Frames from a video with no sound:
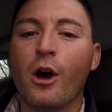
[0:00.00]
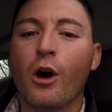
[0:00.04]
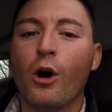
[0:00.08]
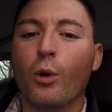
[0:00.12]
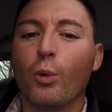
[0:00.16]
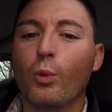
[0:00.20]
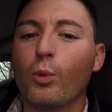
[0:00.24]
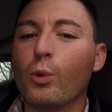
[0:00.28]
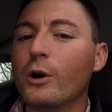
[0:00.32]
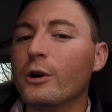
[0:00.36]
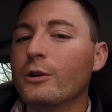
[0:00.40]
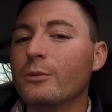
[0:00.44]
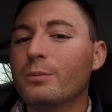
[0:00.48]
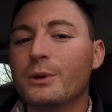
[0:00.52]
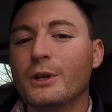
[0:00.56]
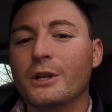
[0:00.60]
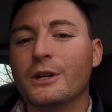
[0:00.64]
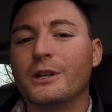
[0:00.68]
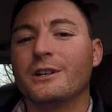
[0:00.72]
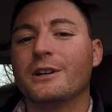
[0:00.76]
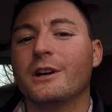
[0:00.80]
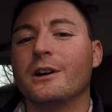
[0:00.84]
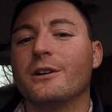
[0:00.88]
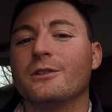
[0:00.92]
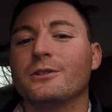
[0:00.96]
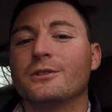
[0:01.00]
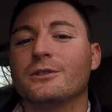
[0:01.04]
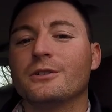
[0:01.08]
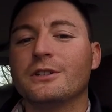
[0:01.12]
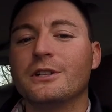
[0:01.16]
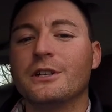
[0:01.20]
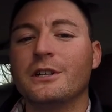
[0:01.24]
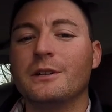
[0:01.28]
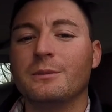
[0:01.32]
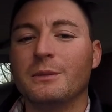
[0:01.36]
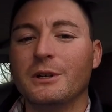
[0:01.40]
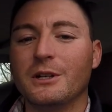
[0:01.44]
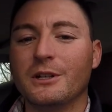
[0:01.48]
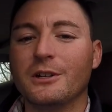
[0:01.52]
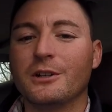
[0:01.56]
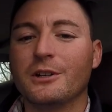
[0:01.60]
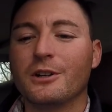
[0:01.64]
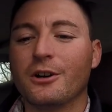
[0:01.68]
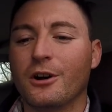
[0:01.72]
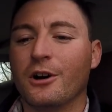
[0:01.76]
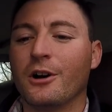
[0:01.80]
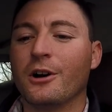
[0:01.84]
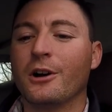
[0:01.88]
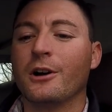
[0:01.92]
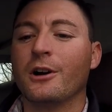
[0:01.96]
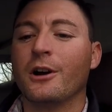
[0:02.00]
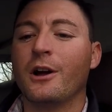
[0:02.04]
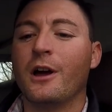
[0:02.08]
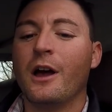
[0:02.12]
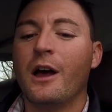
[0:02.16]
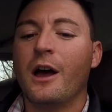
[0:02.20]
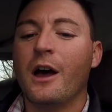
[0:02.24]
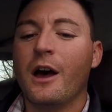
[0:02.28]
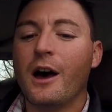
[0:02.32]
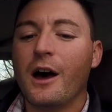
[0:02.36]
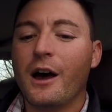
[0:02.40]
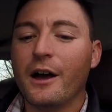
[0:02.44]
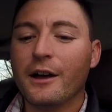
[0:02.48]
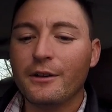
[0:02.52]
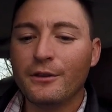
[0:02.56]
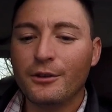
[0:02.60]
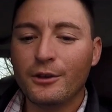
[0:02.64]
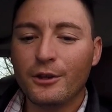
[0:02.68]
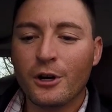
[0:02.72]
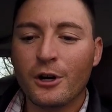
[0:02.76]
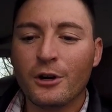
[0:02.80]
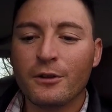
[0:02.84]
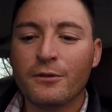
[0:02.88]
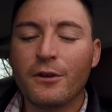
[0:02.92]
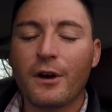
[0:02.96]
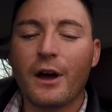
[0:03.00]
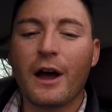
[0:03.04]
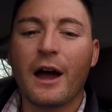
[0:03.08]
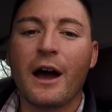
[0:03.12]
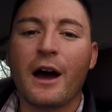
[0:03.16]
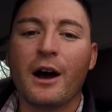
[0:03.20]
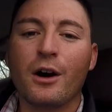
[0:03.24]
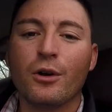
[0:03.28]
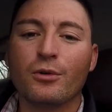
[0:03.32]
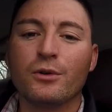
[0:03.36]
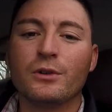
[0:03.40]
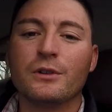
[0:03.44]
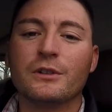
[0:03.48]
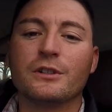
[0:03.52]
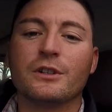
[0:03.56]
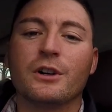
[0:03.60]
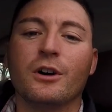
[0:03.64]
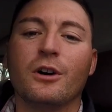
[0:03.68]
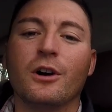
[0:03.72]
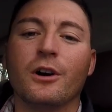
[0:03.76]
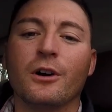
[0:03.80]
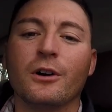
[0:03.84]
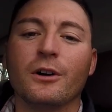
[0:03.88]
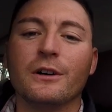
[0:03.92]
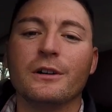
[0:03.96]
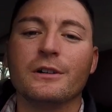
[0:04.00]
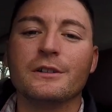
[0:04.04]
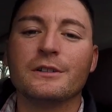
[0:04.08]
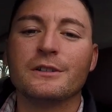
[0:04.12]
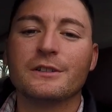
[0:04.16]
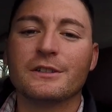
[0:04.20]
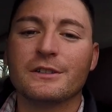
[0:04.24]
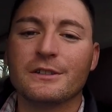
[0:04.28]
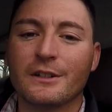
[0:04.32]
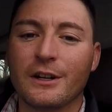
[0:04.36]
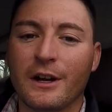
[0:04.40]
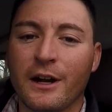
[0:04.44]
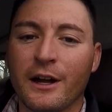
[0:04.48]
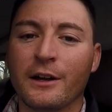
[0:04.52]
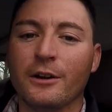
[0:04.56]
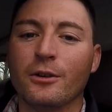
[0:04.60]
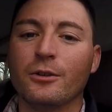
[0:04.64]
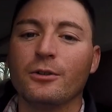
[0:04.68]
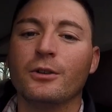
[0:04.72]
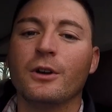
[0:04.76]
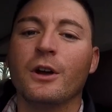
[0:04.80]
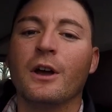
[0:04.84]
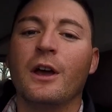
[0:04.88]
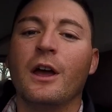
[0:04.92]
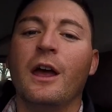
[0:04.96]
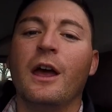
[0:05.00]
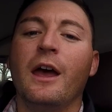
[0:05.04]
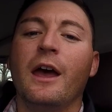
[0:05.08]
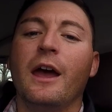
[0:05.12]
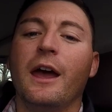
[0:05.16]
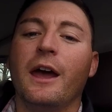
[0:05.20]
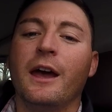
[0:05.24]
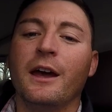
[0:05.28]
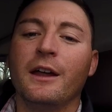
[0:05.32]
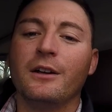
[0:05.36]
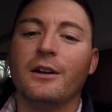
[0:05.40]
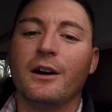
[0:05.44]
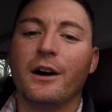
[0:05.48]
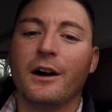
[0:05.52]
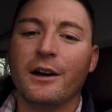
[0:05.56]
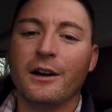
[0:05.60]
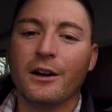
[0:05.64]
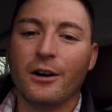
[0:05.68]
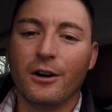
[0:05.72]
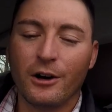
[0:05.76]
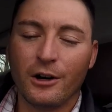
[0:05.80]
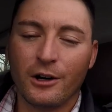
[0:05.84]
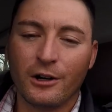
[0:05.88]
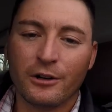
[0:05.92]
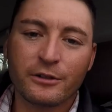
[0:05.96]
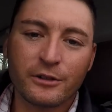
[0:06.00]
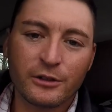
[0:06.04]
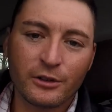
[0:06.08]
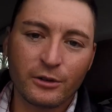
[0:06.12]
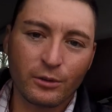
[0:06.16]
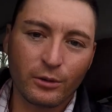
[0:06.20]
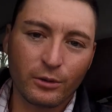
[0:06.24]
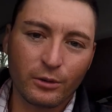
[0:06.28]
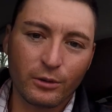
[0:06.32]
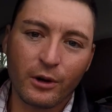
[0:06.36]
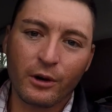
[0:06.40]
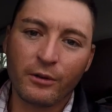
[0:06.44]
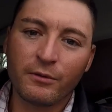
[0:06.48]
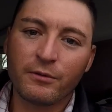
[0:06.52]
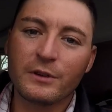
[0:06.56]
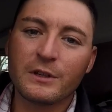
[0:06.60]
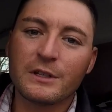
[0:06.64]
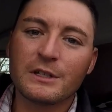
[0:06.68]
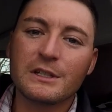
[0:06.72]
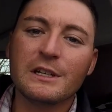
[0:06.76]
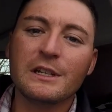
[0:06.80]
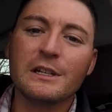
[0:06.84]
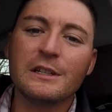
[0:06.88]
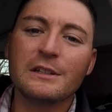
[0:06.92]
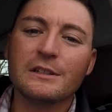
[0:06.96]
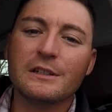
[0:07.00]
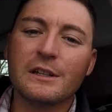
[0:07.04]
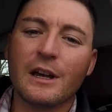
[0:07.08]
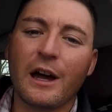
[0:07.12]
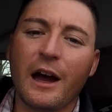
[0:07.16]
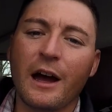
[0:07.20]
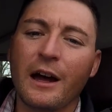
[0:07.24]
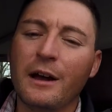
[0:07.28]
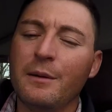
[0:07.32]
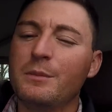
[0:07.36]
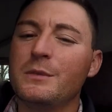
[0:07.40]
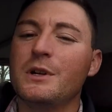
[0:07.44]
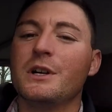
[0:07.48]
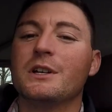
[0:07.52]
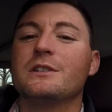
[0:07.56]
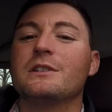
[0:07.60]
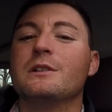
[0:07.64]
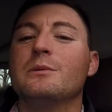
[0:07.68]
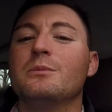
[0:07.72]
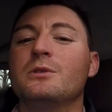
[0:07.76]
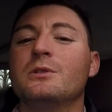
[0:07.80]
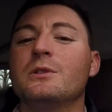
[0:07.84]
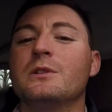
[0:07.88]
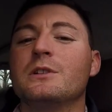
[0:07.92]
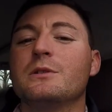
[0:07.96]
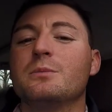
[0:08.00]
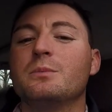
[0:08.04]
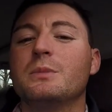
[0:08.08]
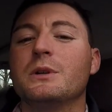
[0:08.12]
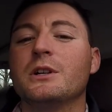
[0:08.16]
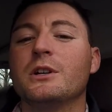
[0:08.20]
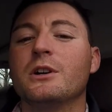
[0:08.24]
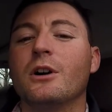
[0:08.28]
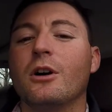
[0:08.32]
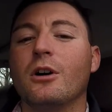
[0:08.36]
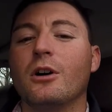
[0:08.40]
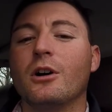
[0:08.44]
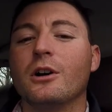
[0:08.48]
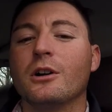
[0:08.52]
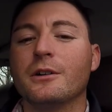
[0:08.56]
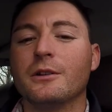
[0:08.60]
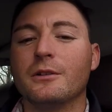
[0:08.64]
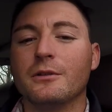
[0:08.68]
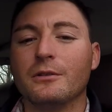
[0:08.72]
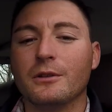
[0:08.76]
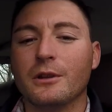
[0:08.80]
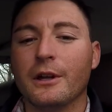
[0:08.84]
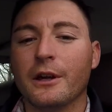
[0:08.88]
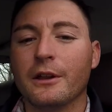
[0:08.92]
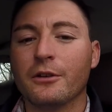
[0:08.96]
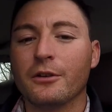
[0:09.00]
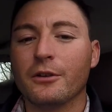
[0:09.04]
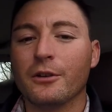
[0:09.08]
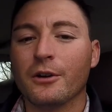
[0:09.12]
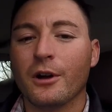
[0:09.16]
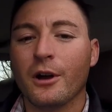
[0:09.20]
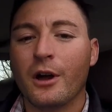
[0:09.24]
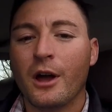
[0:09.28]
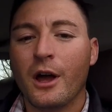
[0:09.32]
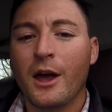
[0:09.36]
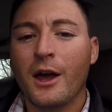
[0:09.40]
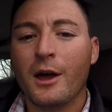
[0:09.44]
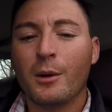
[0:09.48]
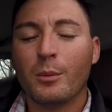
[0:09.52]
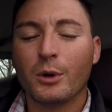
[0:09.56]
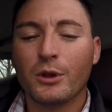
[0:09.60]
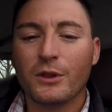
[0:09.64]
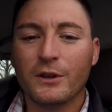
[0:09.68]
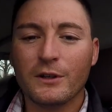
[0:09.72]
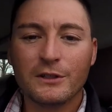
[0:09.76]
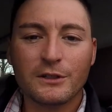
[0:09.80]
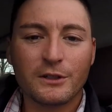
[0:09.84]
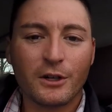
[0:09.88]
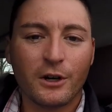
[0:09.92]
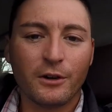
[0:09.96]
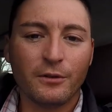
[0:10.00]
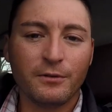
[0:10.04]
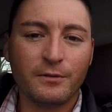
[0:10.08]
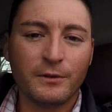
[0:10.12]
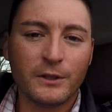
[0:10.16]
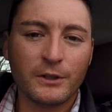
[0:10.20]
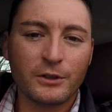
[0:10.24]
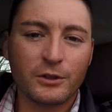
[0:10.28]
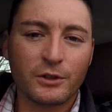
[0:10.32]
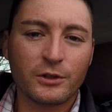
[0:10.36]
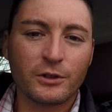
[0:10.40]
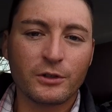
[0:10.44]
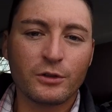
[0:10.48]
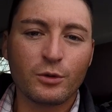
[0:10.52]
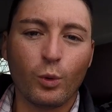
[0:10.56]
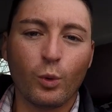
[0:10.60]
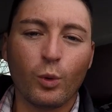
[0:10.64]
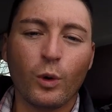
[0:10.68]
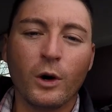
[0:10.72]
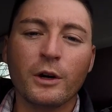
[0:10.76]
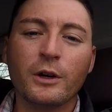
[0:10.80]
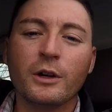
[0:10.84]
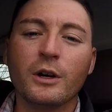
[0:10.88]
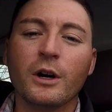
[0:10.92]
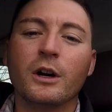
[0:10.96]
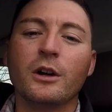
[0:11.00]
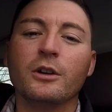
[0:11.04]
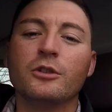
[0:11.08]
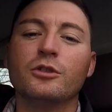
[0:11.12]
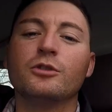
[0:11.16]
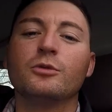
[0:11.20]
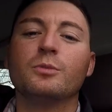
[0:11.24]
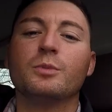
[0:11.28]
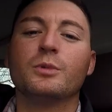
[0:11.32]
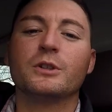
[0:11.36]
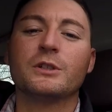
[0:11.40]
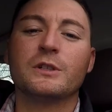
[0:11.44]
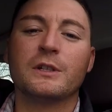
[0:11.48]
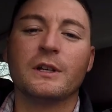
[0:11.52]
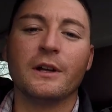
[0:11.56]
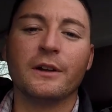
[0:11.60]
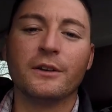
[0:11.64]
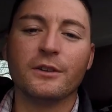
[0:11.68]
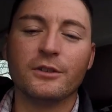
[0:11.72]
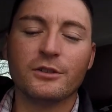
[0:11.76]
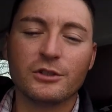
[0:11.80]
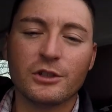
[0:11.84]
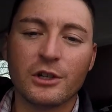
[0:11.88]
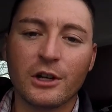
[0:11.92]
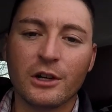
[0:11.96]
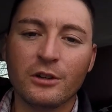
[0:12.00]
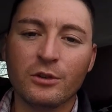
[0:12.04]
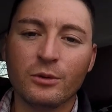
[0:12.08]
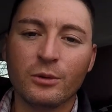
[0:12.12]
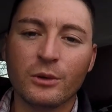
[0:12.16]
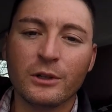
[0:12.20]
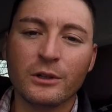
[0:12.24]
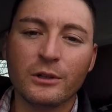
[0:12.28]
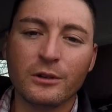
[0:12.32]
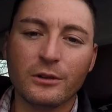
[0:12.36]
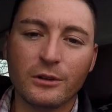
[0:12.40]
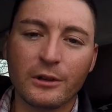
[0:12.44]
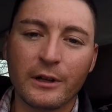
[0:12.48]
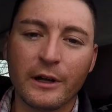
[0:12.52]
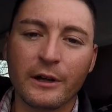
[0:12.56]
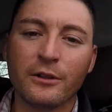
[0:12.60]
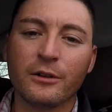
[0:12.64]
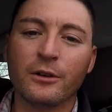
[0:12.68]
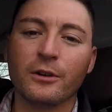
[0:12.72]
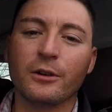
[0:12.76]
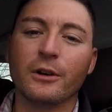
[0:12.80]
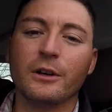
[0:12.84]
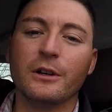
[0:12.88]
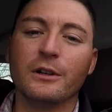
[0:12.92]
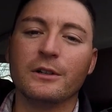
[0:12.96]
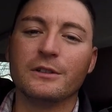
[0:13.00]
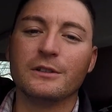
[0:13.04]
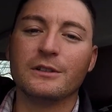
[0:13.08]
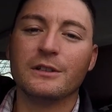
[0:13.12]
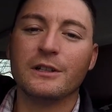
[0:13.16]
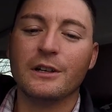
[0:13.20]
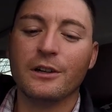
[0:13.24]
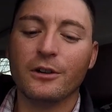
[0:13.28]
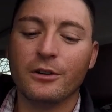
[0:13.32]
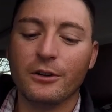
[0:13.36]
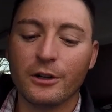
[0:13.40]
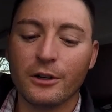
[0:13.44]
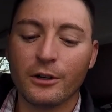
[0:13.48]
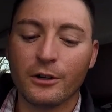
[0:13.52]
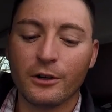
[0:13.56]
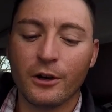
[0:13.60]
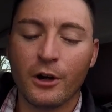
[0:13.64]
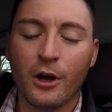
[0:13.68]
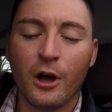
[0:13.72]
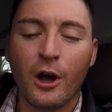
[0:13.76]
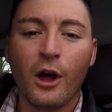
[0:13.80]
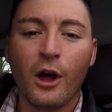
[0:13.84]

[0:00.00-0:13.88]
one plain color scheme in a car. I love how this car is styled, and I also love the seats. I'm not someone that's big on leather, but this car features 100% genuine leather interior,